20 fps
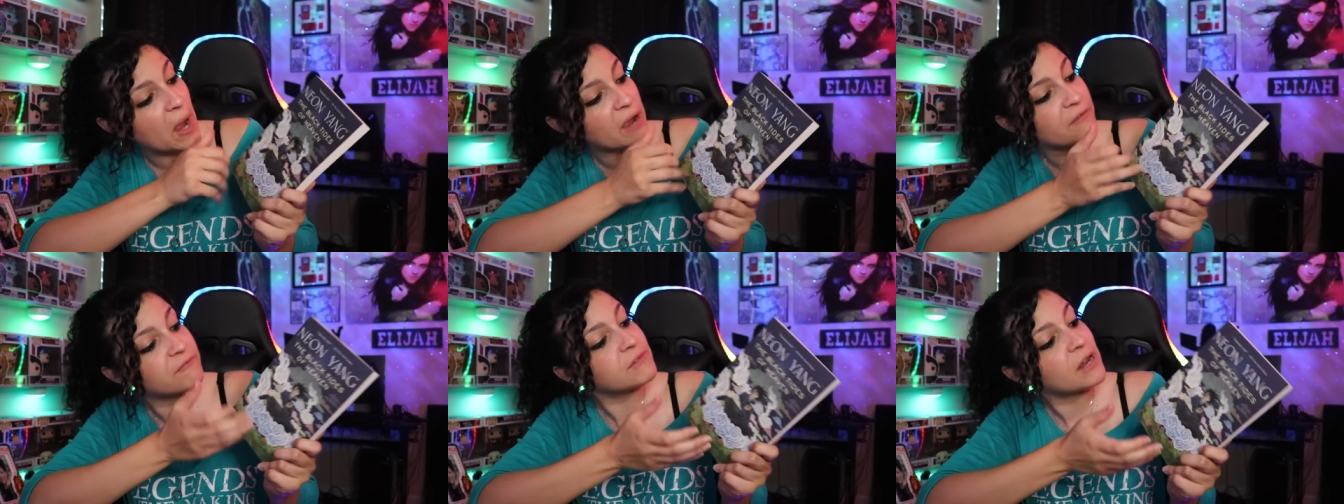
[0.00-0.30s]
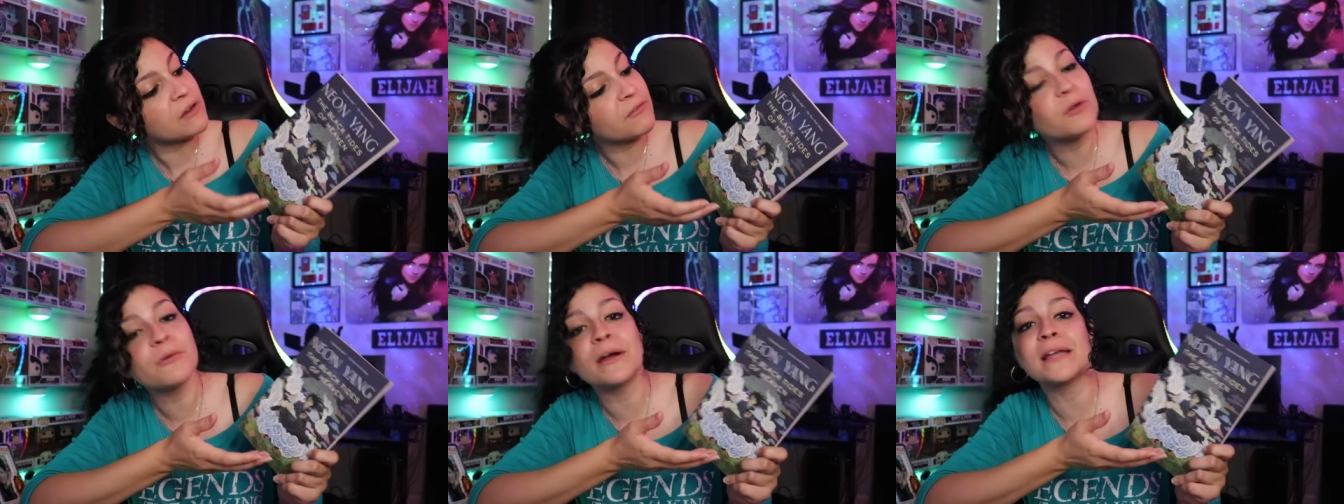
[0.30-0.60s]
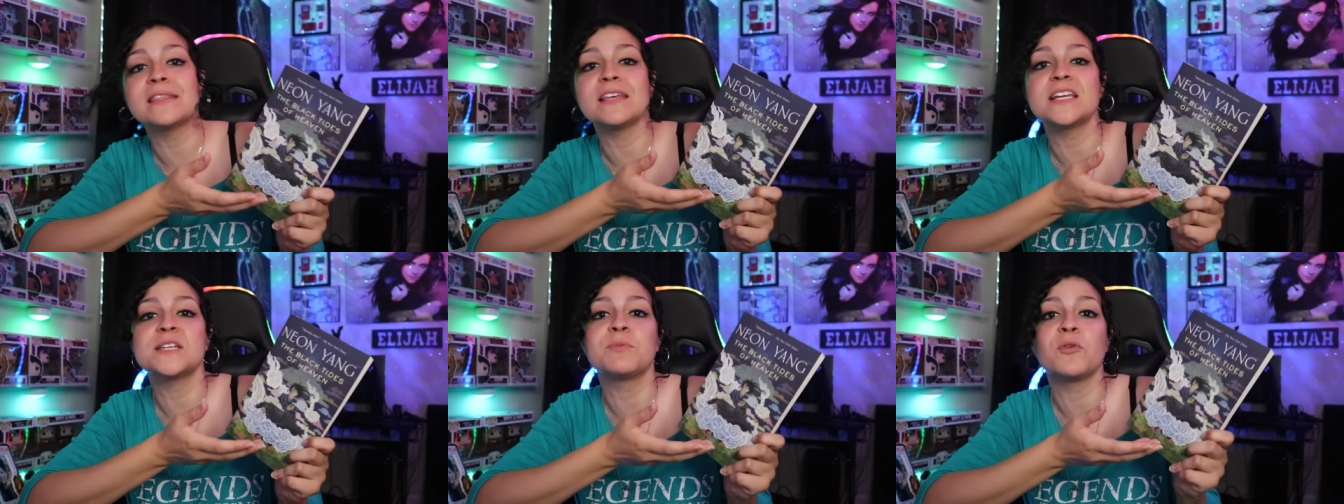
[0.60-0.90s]
I've never
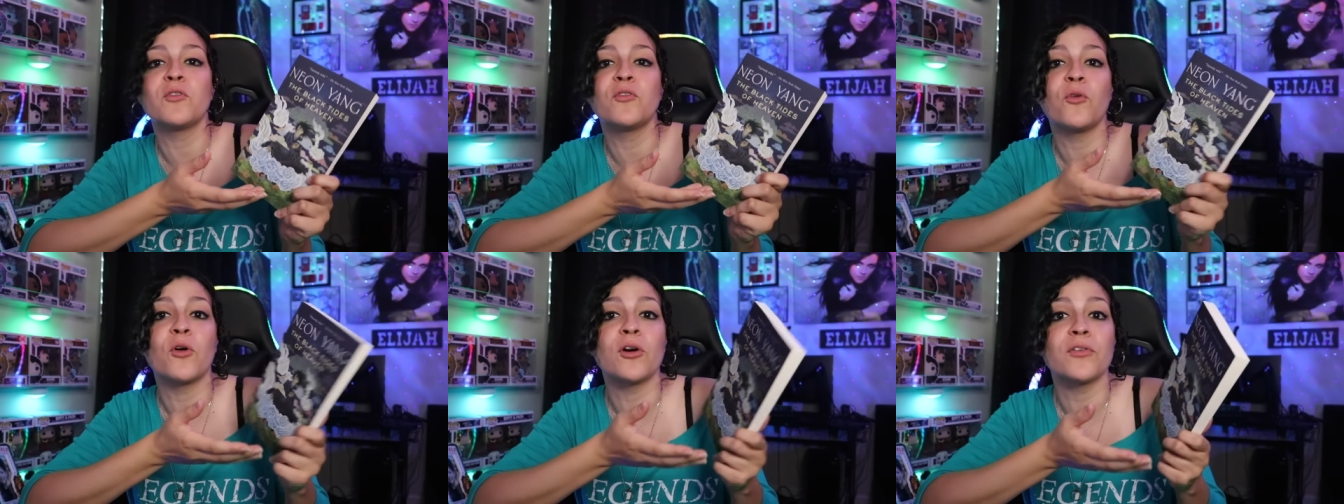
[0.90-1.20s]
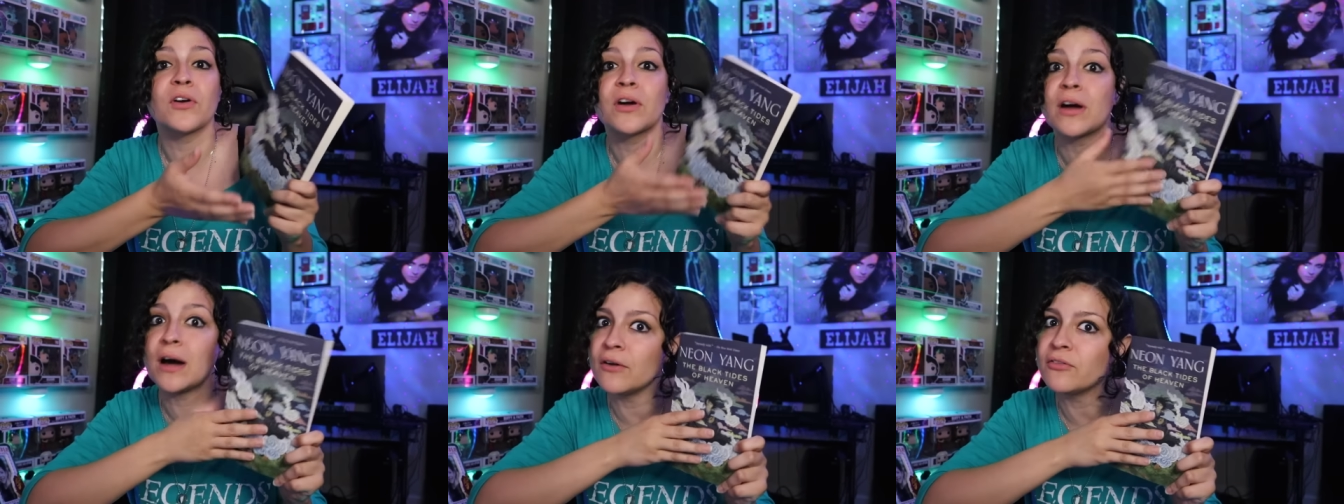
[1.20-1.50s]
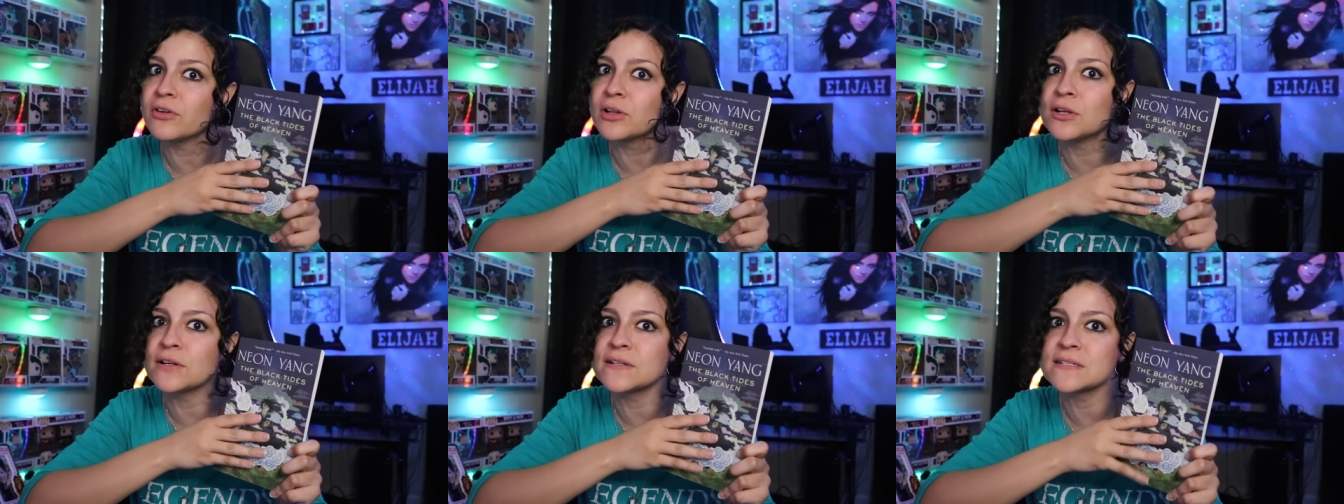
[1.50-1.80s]
read this before. The
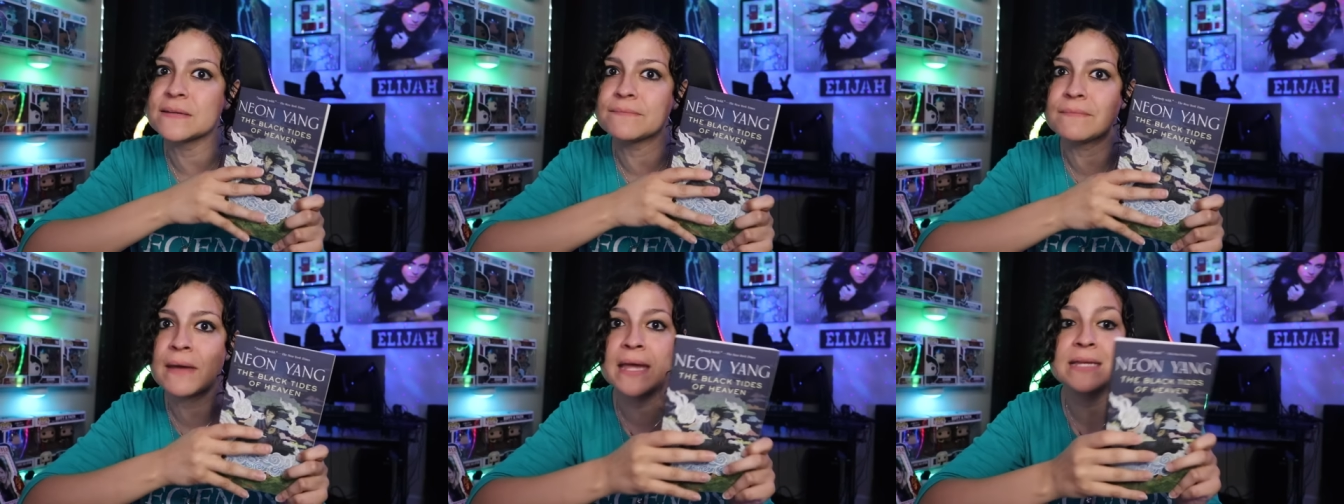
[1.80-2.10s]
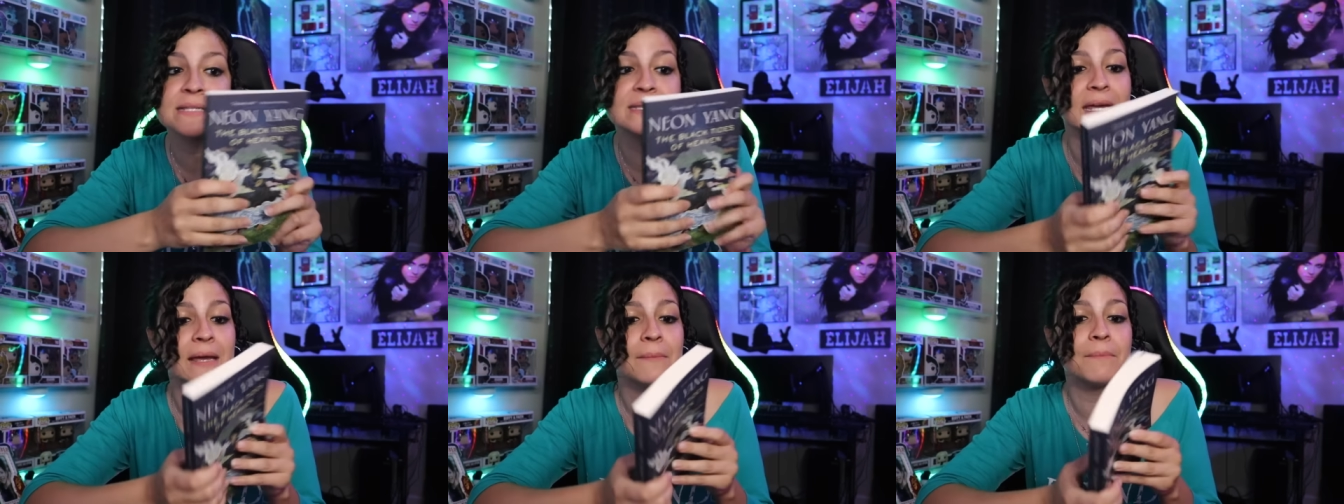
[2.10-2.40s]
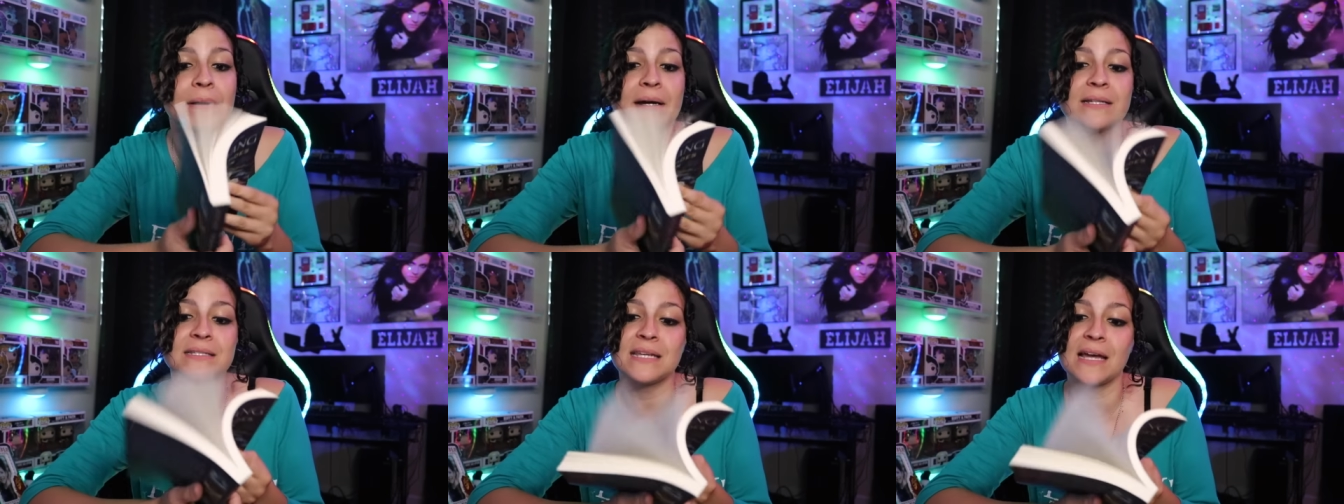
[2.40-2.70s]
cover looks amazing
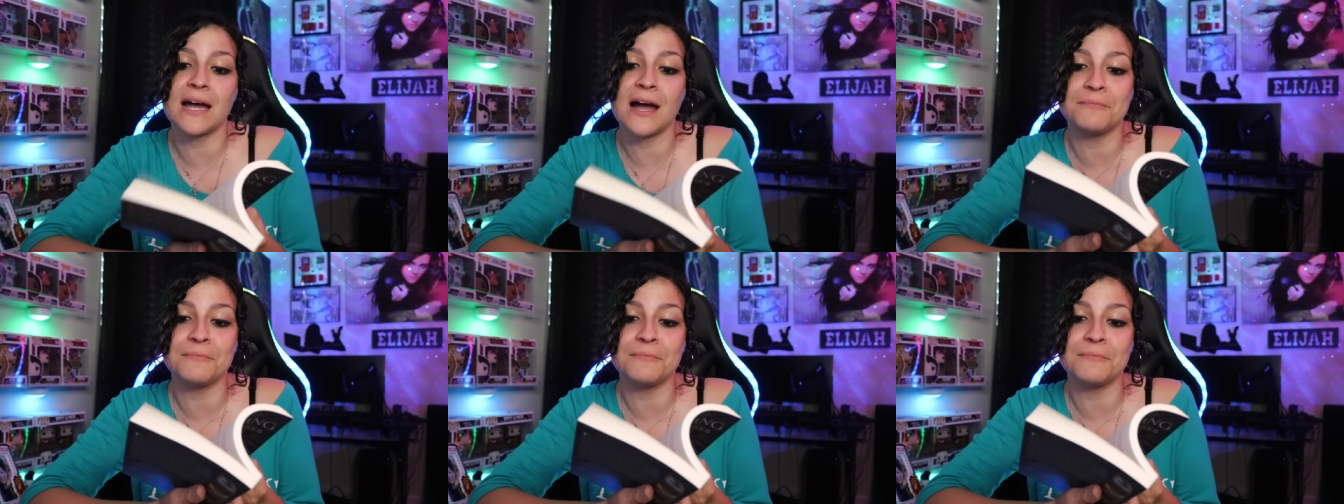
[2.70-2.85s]
but uh,